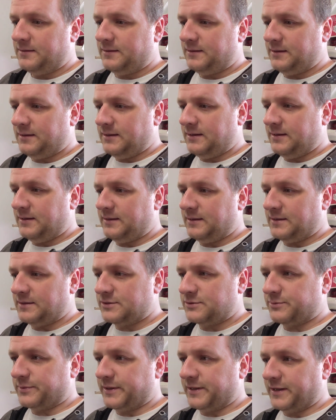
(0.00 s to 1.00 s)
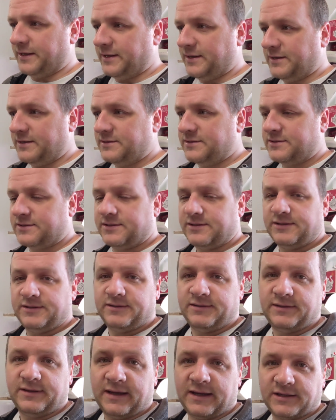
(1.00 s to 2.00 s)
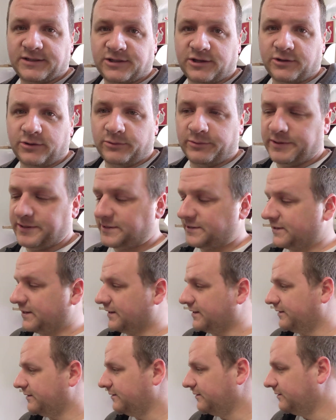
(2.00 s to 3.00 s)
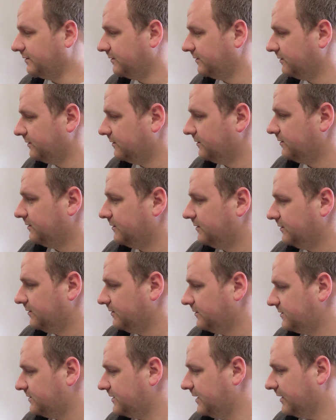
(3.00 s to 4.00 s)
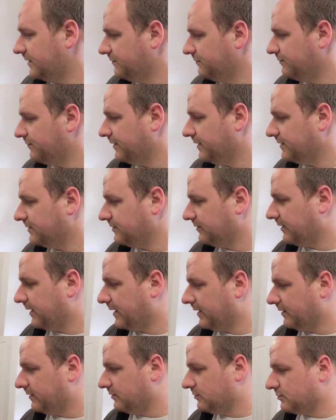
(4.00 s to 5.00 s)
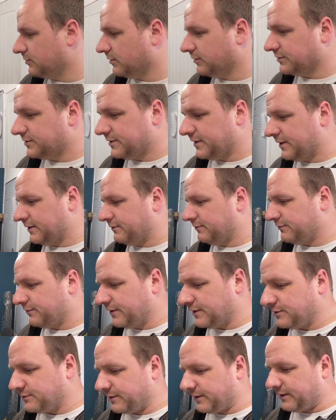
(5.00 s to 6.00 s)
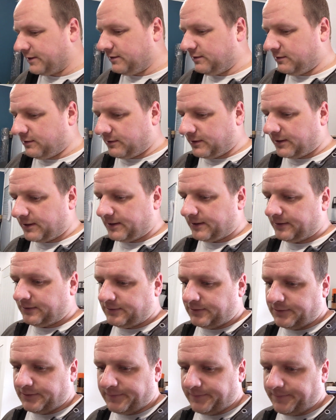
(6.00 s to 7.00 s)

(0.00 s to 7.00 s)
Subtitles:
it is what it is. As I always say, certain things you can control, certain things you can't.